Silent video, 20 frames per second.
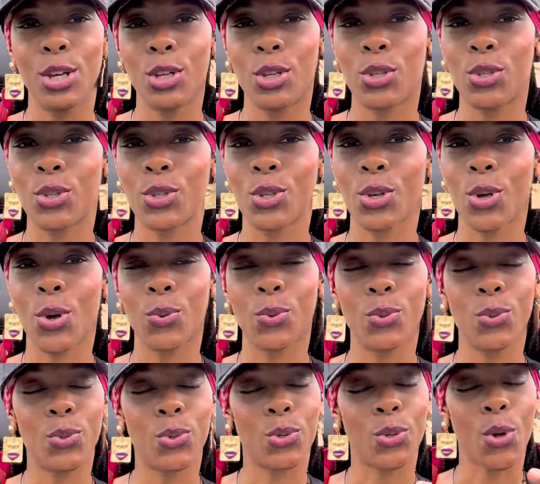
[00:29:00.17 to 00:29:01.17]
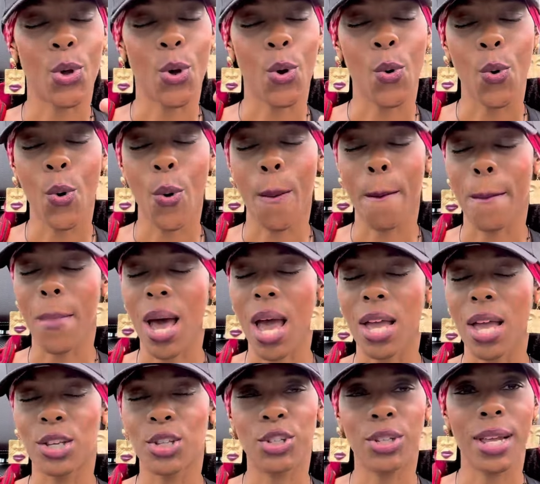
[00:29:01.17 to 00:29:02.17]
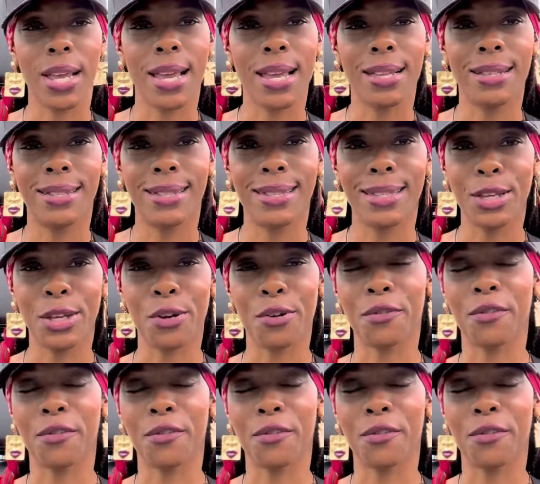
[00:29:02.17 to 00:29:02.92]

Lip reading: so, so much. It's your